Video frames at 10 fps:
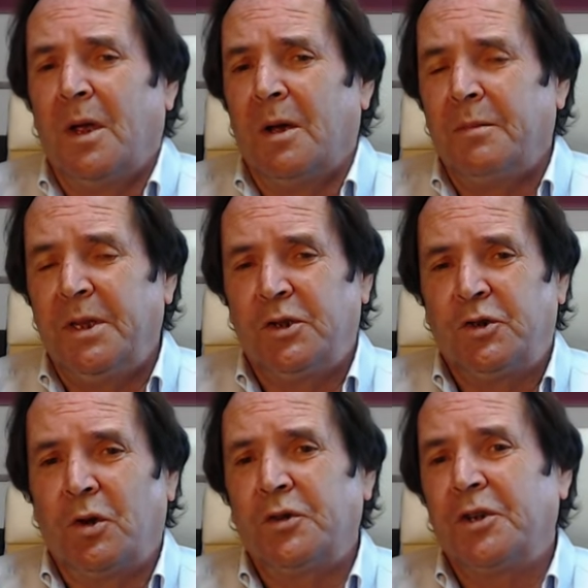And the
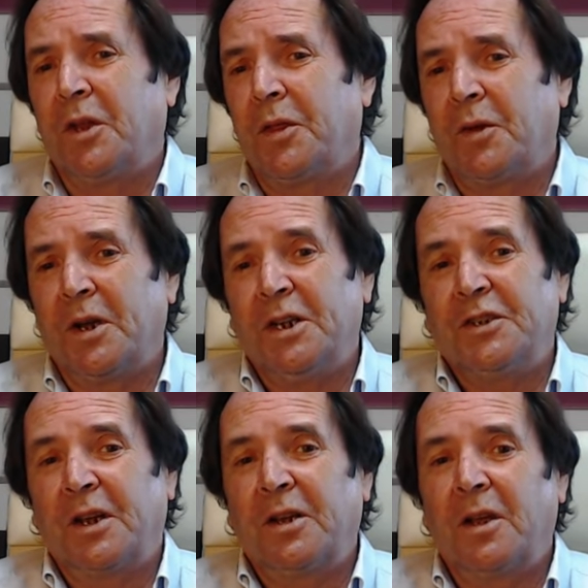Georgian authorities
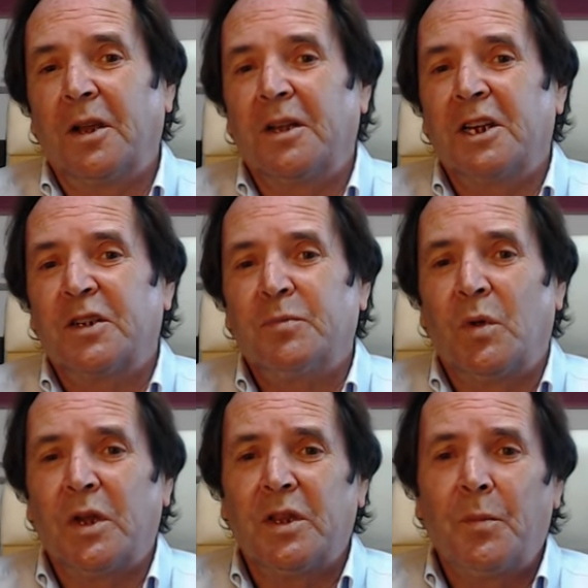are currently
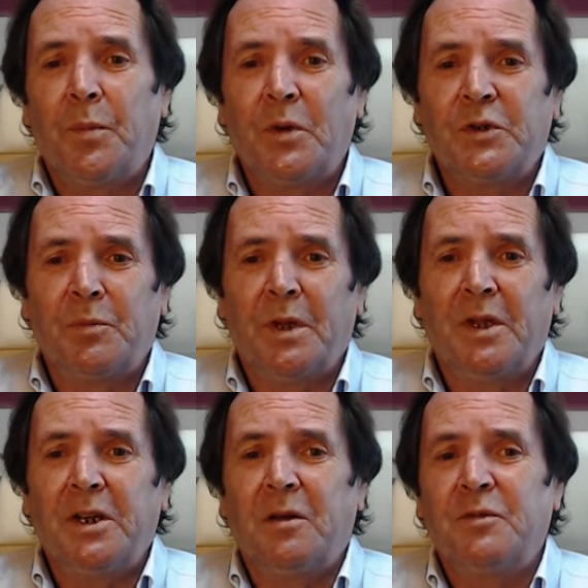exploring the
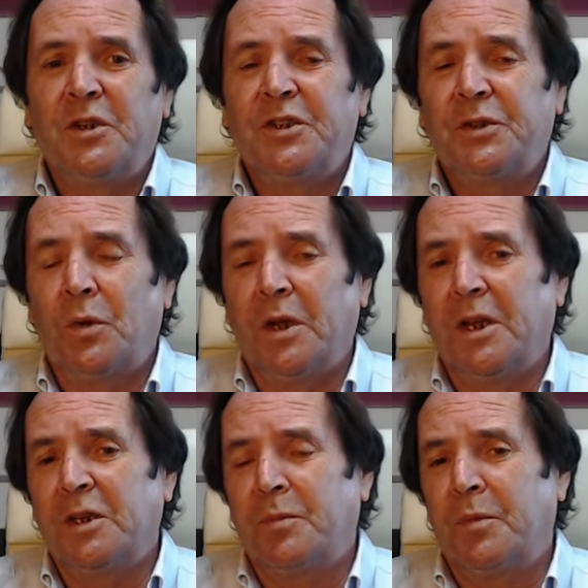possibility of restoring
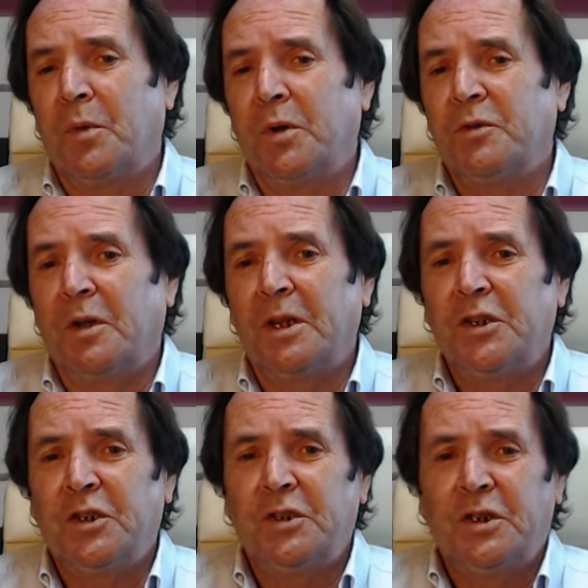its broken
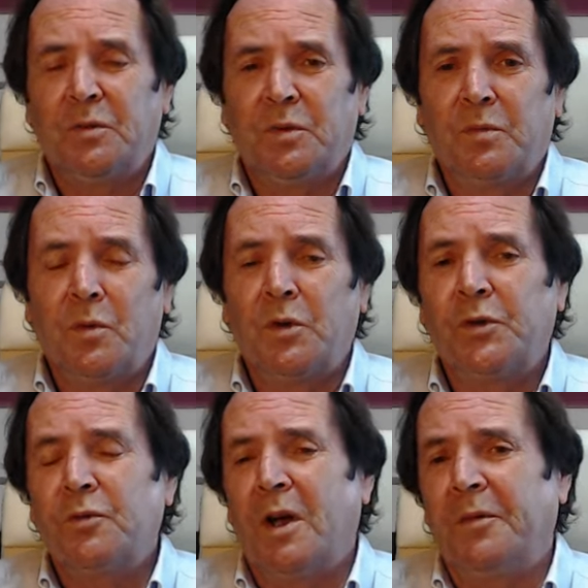relationship with
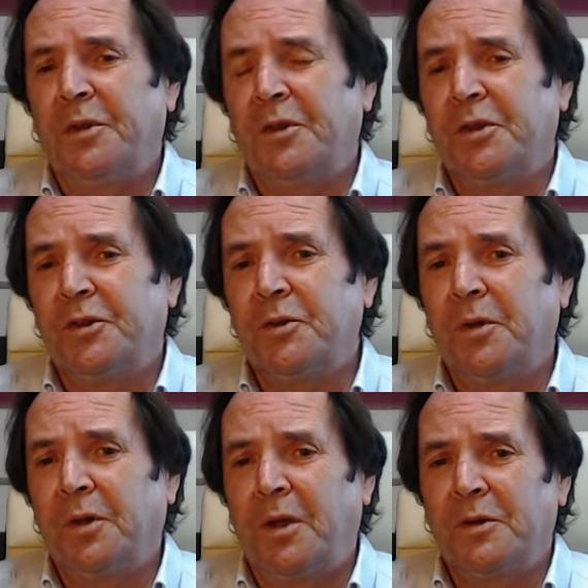Moscow after the
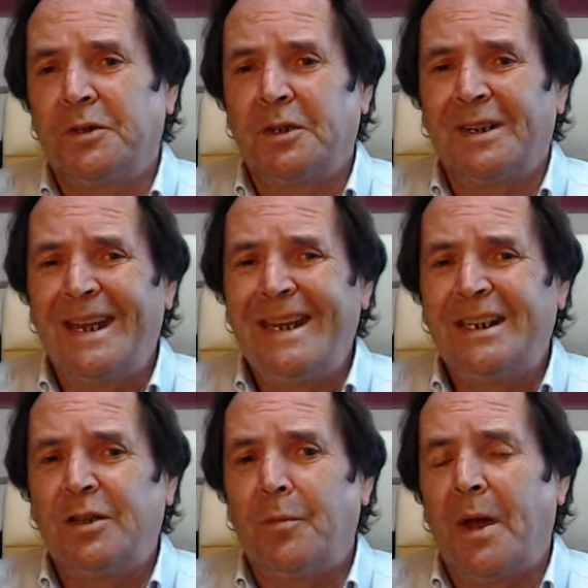
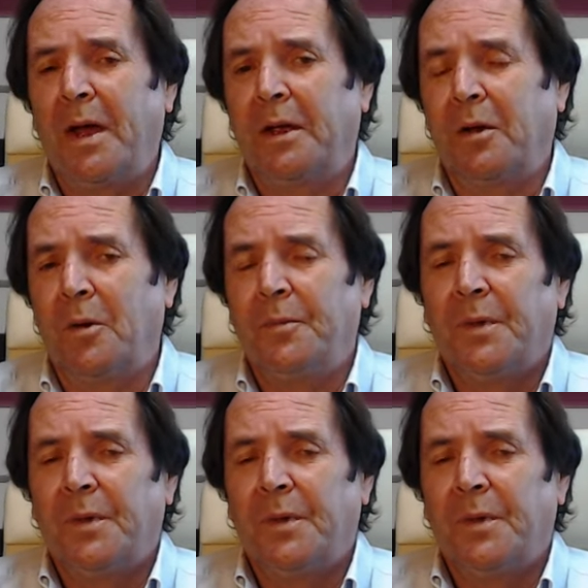2008 debacle.